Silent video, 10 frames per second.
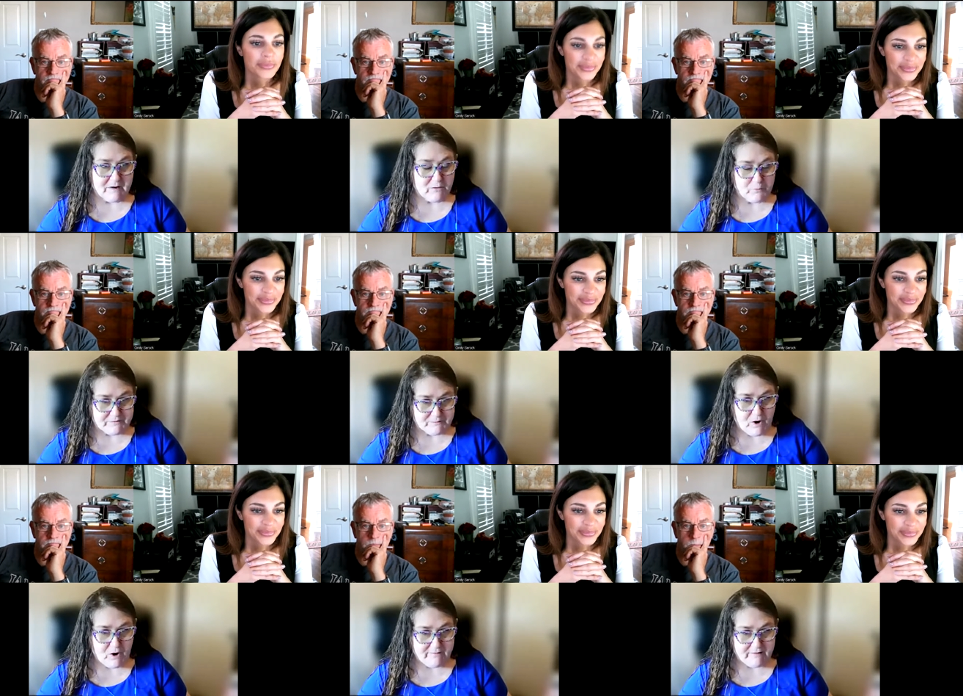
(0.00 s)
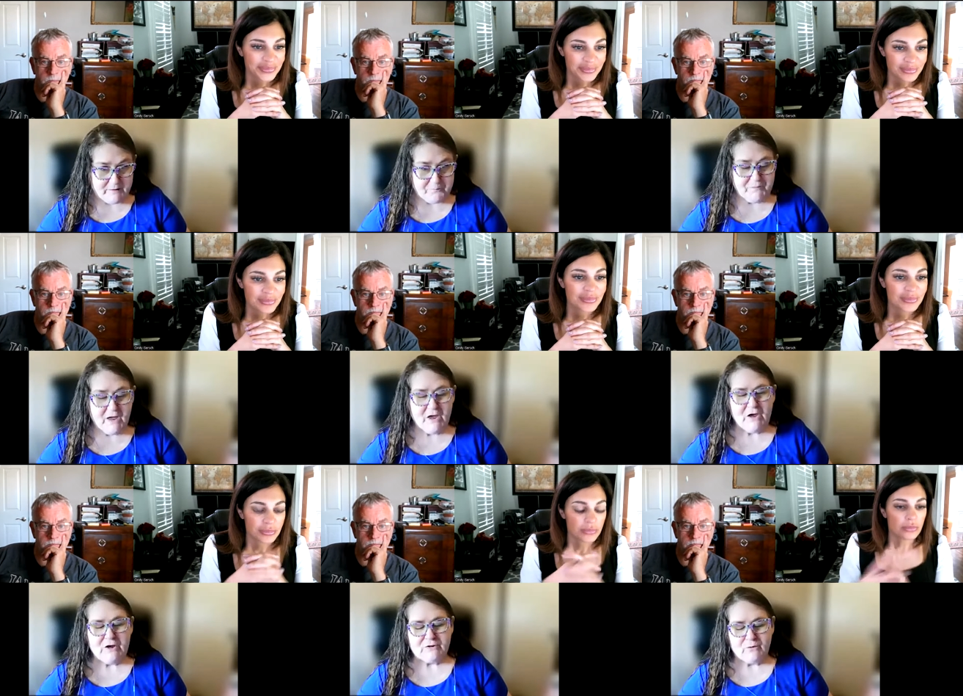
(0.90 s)
Speaker 1: my group is private.
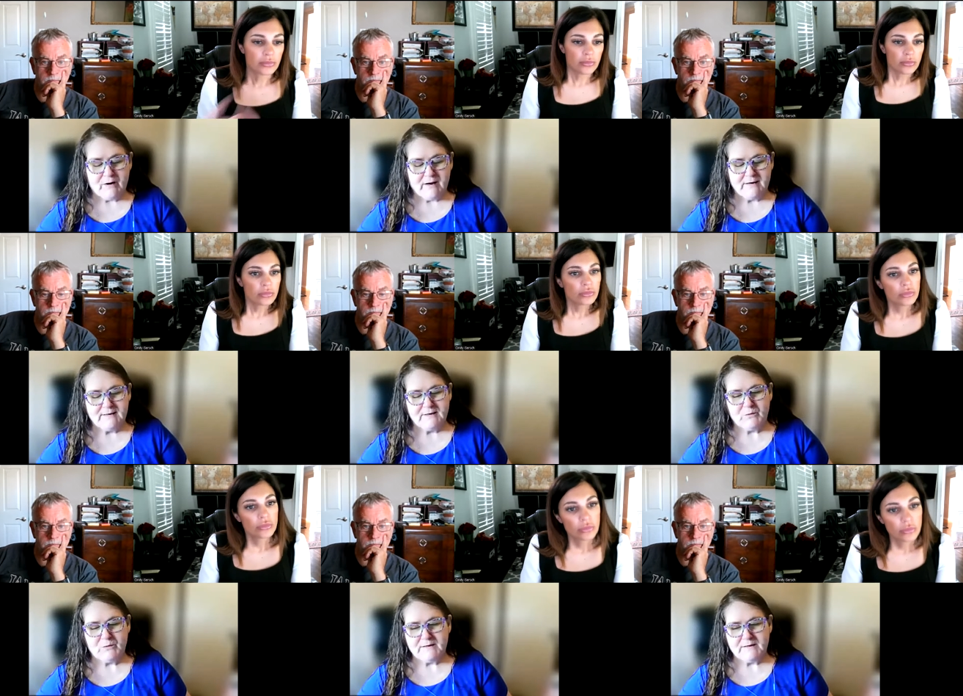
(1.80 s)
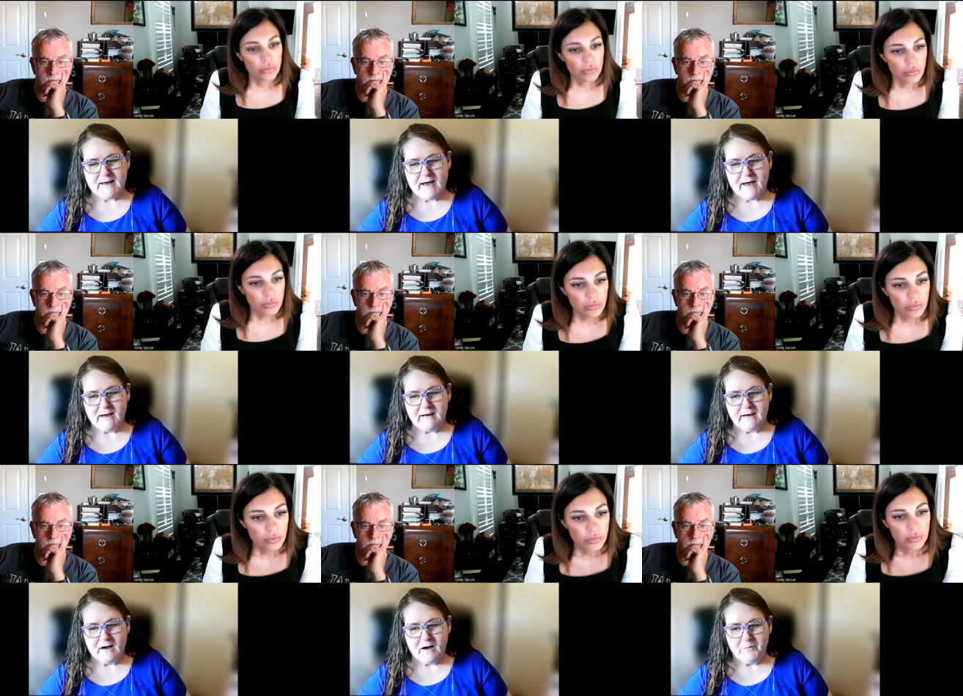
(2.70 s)
So what I did was I
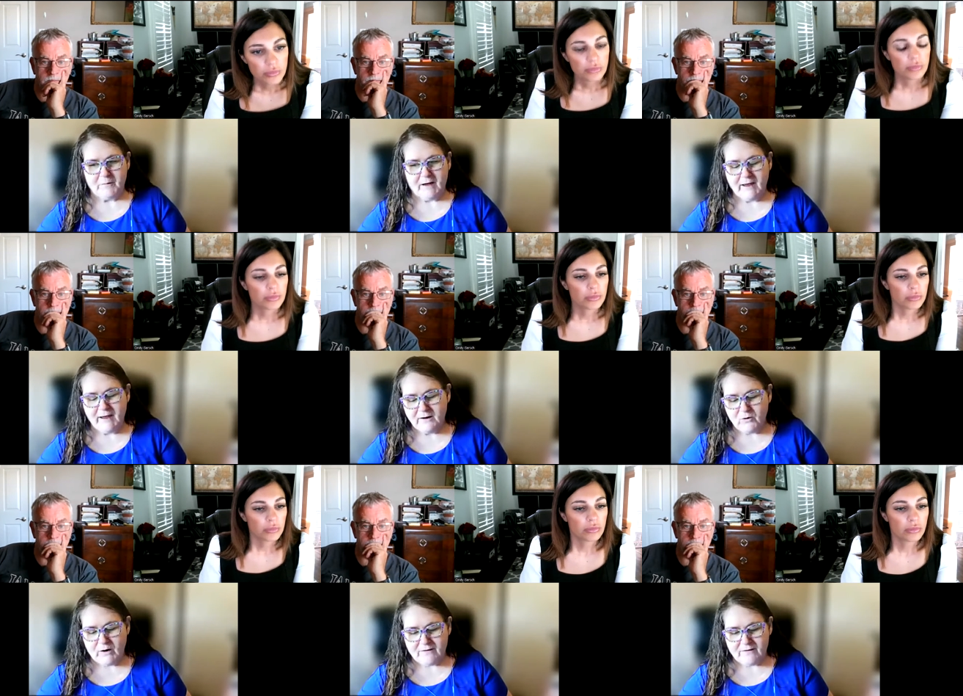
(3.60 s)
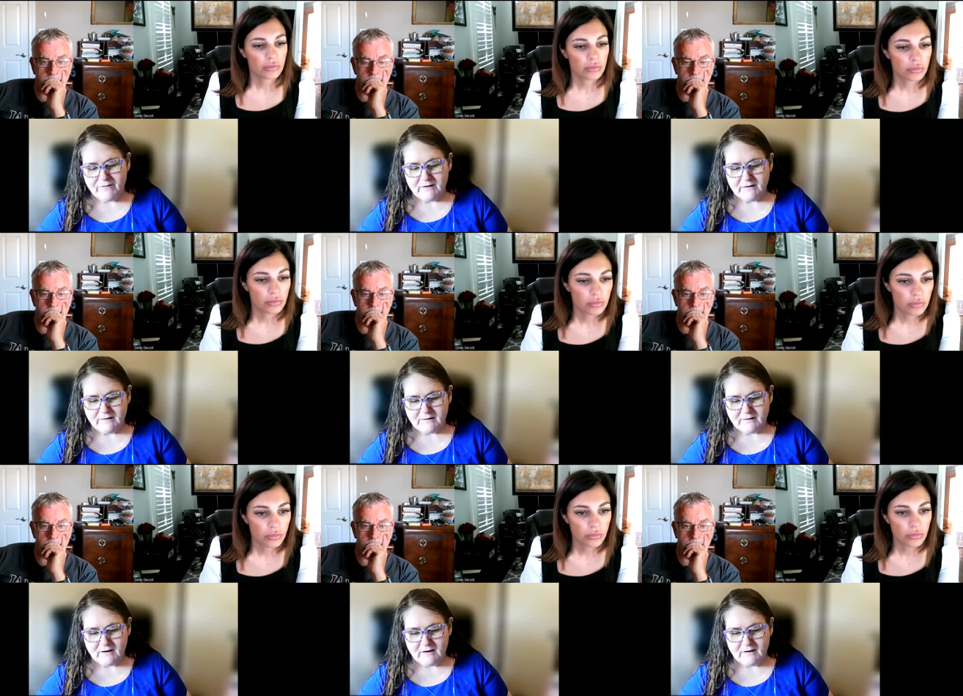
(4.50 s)
um, I had a graphic,
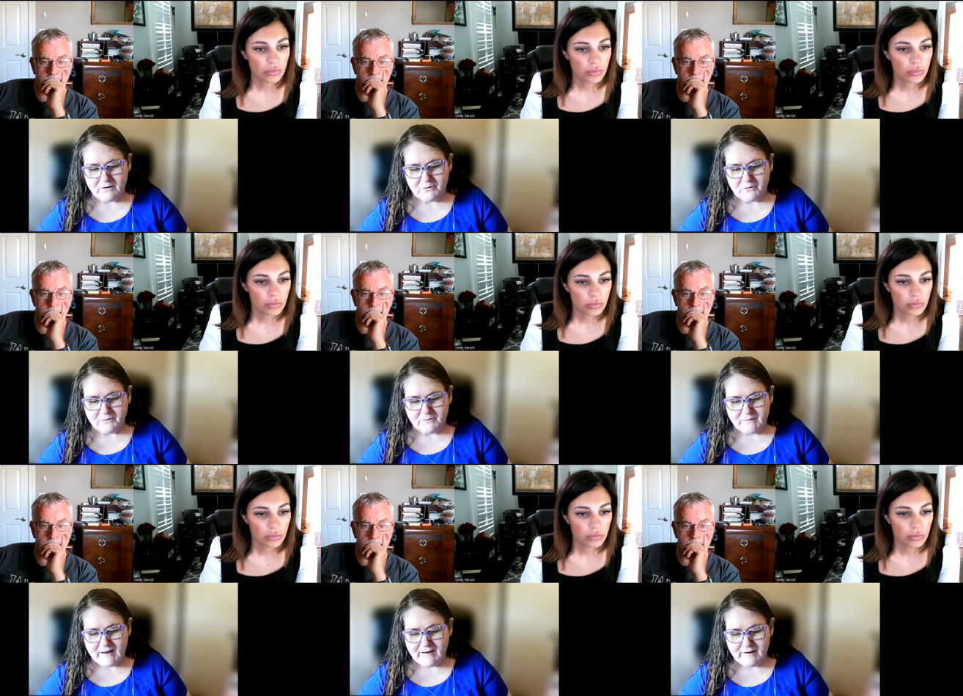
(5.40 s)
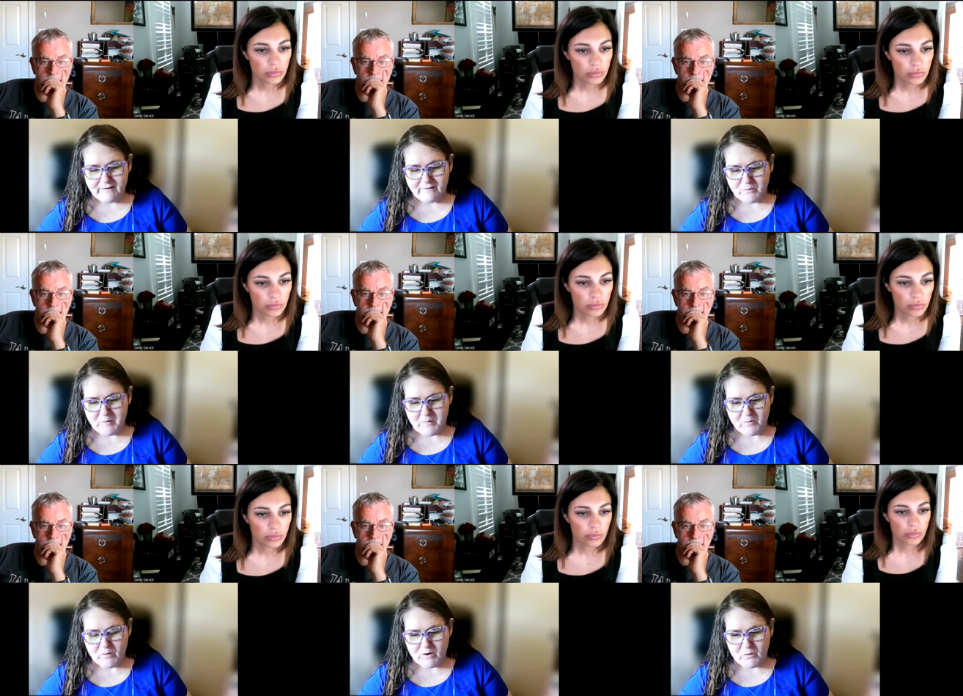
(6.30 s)
you know, I can't even
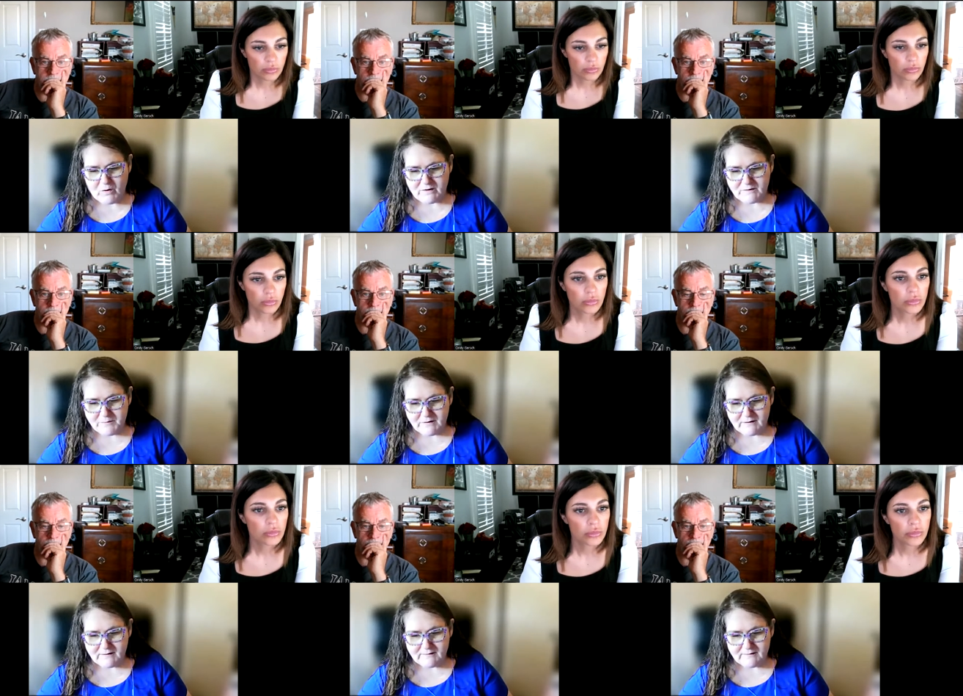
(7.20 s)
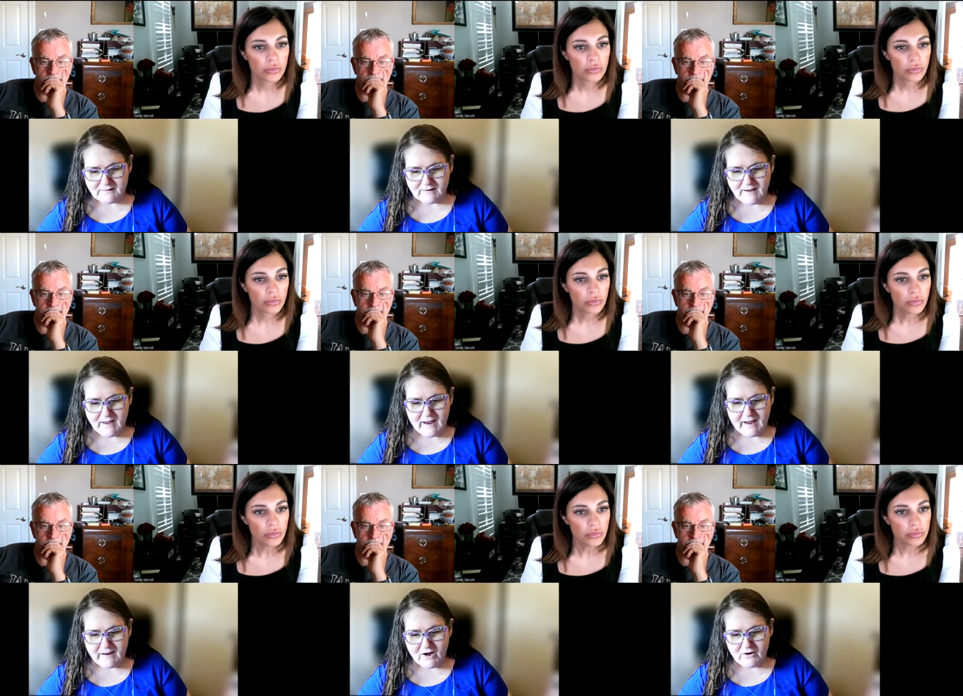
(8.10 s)
remember what it was, but
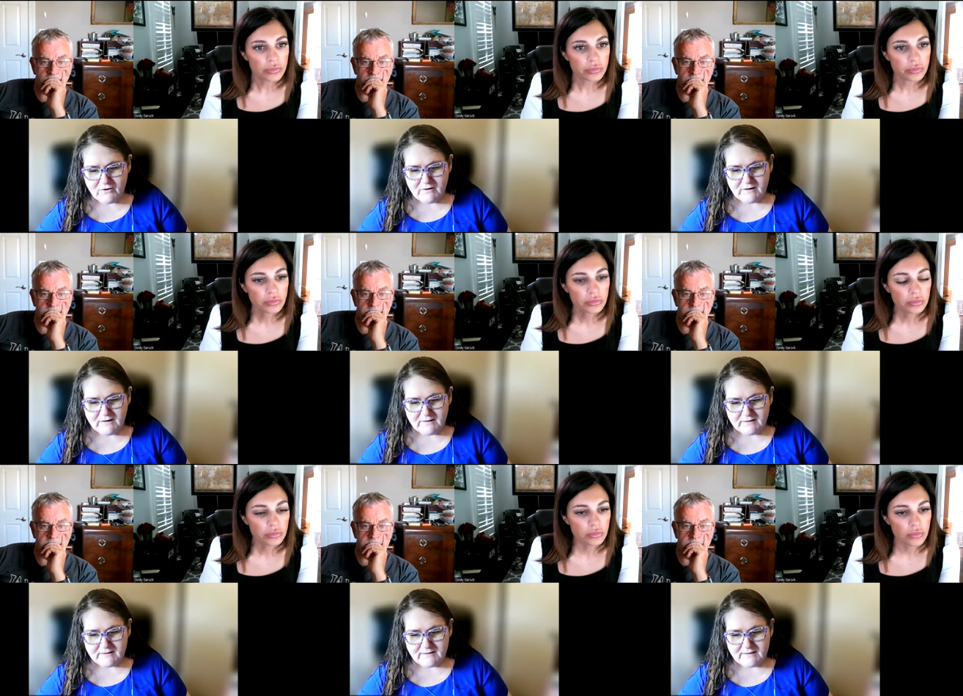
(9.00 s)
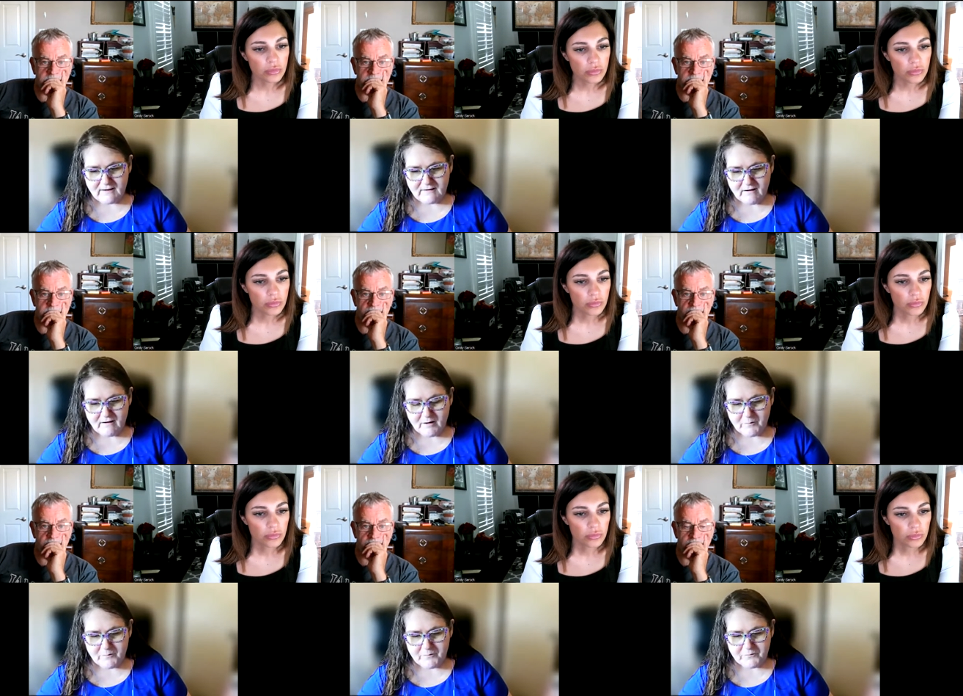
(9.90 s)
and underneath it said,
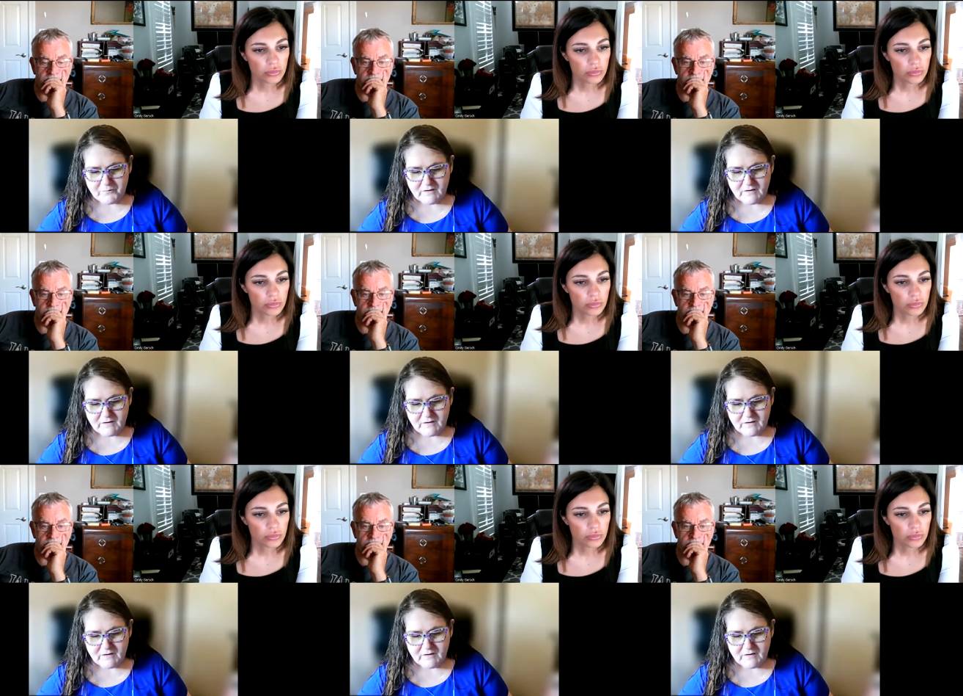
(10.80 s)
um,